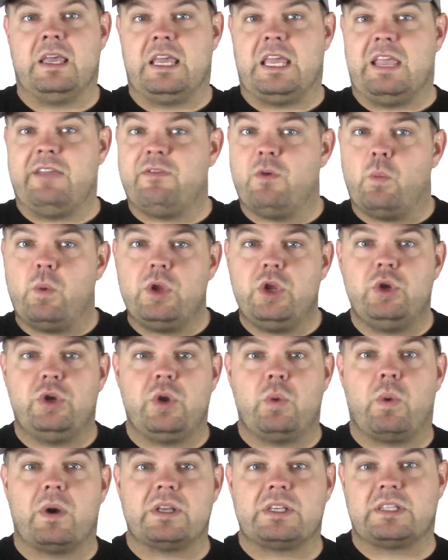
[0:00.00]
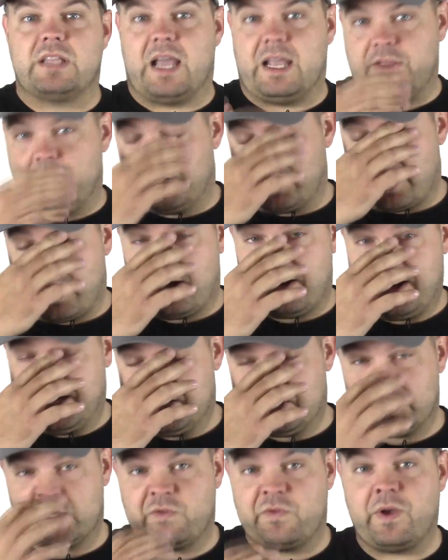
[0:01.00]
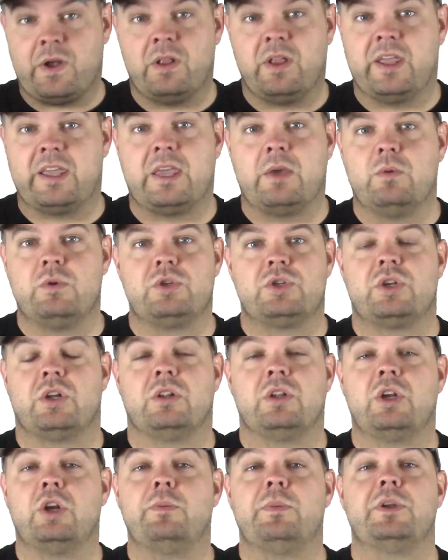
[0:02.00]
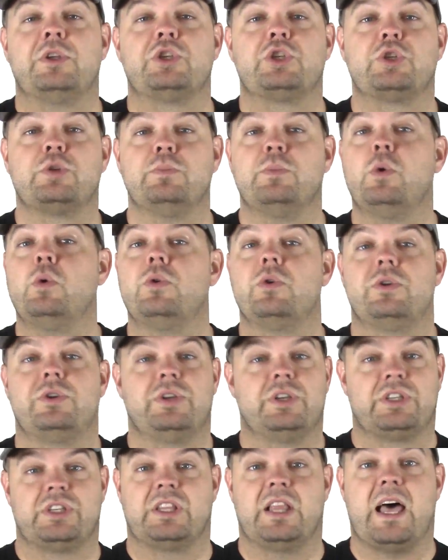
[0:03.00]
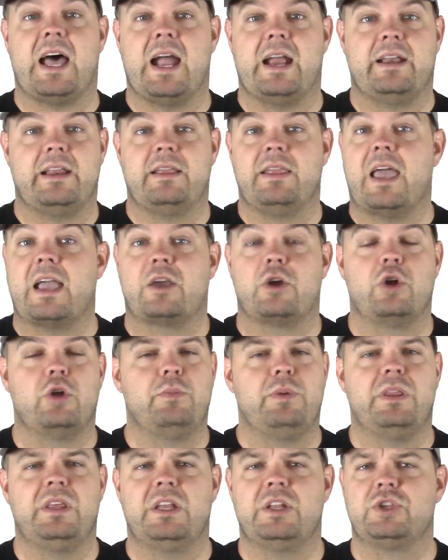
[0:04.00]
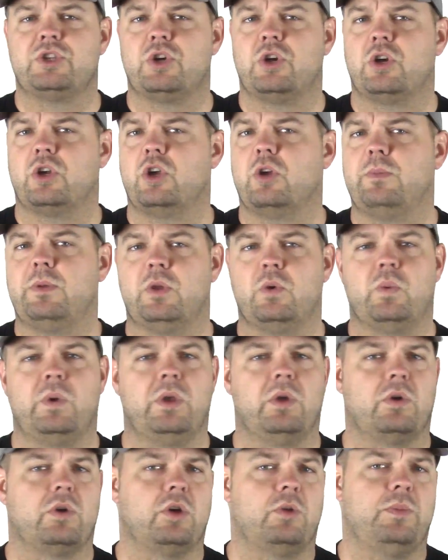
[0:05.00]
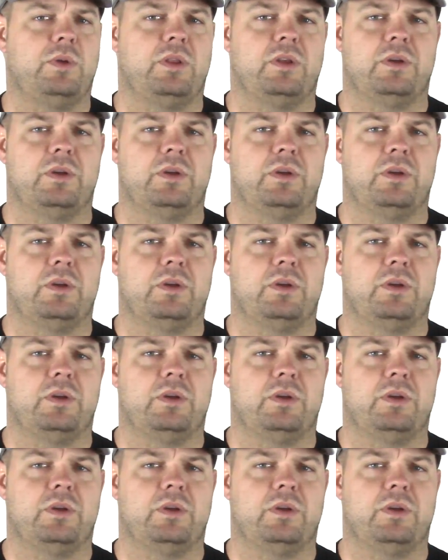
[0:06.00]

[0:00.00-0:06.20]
even when you did want to slide the car, it just felt like it was just a little bit smoother to slide. And that could be the insert, could be the wheel, could be